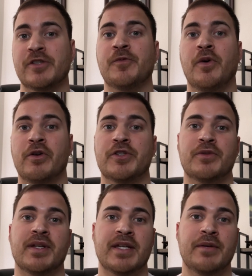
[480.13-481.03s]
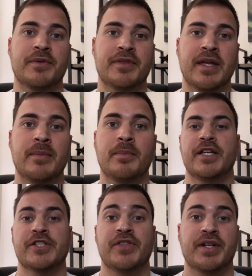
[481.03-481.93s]
as far as you can get with them.
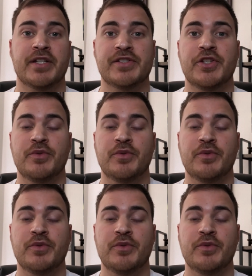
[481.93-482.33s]
So the next thing